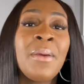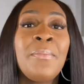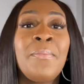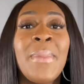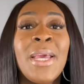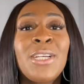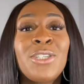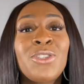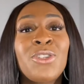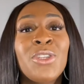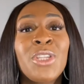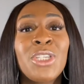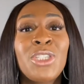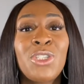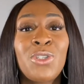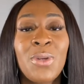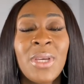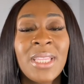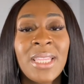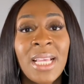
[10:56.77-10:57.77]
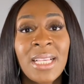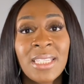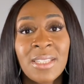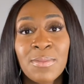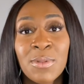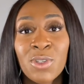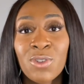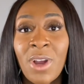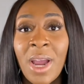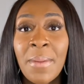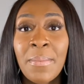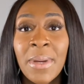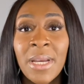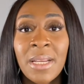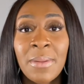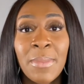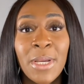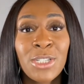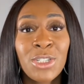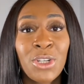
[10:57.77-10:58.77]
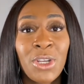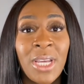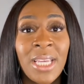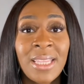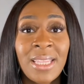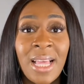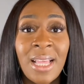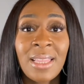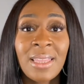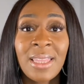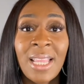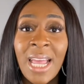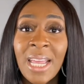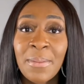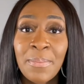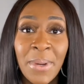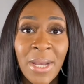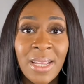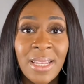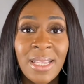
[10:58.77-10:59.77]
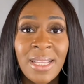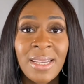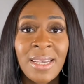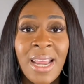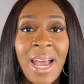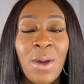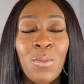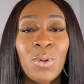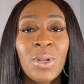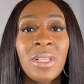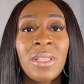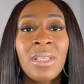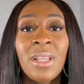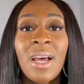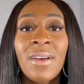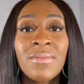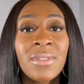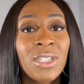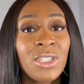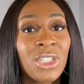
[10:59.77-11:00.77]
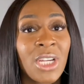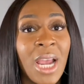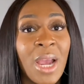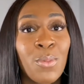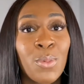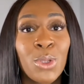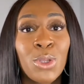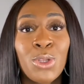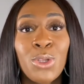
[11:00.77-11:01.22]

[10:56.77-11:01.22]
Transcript: Make sure that you hit that subscribe button. Make sure you hit that like button. I would love to chat with